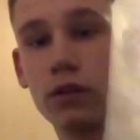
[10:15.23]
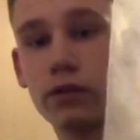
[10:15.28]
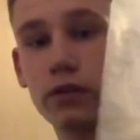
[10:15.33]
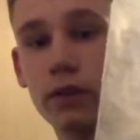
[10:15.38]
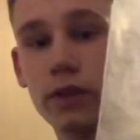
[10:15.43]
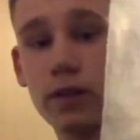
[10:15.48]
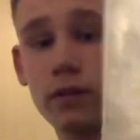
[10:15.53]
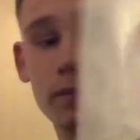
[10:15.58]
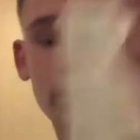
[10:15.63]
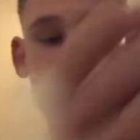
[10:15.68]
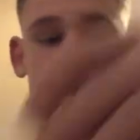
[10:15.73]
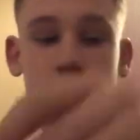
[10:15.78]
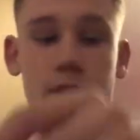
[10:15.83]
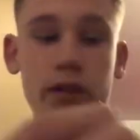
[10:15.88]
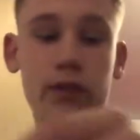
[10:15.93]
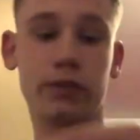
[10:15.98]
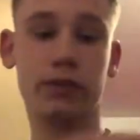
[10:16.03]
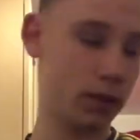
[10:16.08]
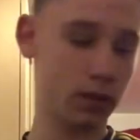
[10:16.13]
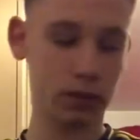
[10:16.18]
on here
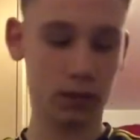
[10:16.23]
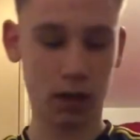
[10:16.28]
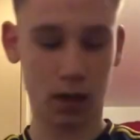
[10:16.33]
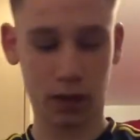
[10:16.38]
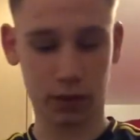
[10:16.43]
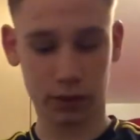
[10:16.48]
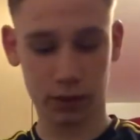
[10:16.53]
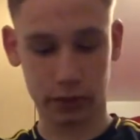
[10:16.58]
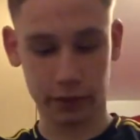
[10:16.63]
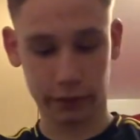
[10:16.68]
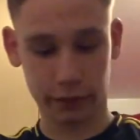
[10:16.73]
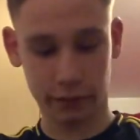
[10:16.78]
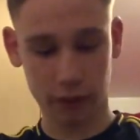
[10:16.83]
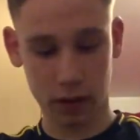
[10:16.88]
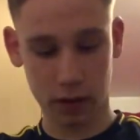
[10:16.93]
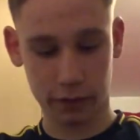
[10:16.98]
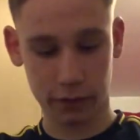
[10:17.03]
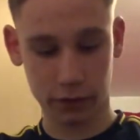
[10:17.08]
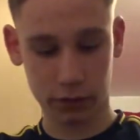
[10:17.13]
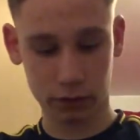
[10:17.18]
because you can catch like
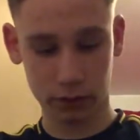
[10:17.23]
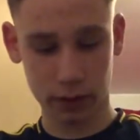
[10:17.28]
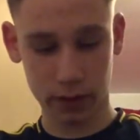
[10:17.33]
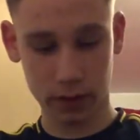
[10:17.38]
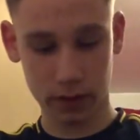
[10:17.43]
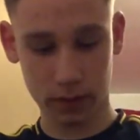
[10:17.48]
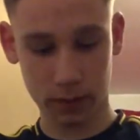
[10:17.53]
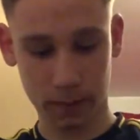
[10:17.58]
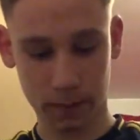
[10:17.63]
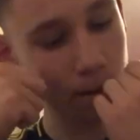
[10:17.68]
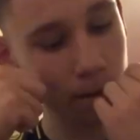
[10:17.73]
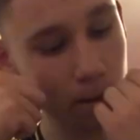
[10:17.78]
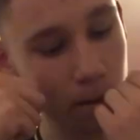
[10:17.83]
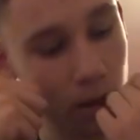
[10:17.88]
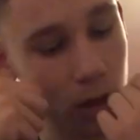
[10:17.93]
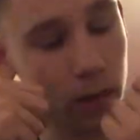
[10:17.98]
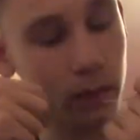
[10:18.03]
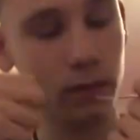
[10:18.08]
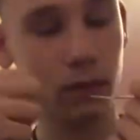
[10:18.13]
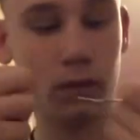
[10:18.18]
flatfish on here.
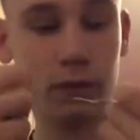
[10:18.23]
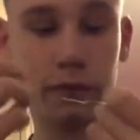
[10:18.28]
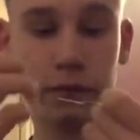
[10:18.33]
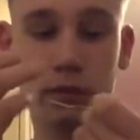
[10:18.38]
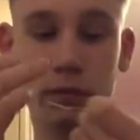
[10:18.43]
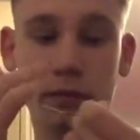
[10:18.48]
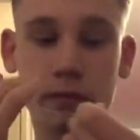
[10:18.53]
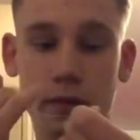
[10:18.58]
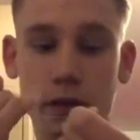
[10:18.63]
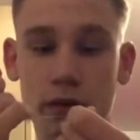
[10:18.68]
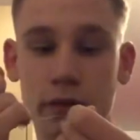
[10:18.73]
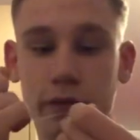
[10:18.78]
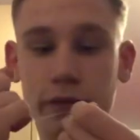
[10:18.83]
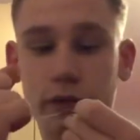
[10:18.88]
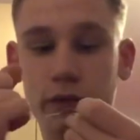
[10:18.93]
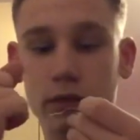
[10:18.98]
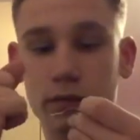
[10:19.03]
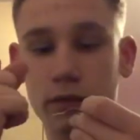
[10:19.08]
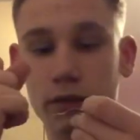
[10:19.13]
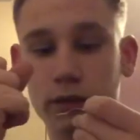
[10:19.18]
From
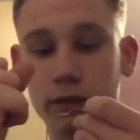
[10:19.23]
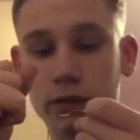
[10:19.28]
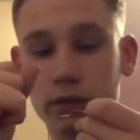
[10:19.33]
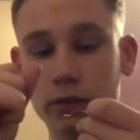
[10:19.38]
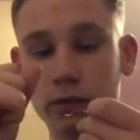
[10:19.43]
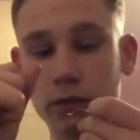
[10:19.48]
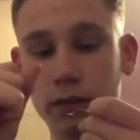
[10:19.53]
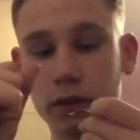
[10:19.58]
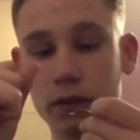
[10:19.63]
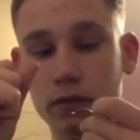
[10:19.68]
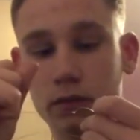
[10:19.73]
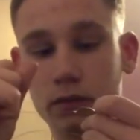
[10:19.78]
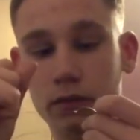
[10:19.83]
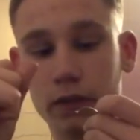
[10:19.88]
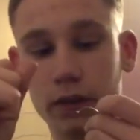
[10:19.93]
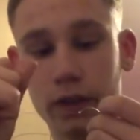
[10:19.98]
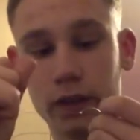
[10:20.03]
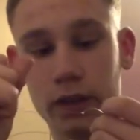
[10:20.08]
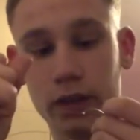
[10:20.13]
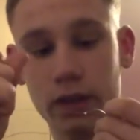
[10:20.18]
Ilfracombe, this is going to be a good rig.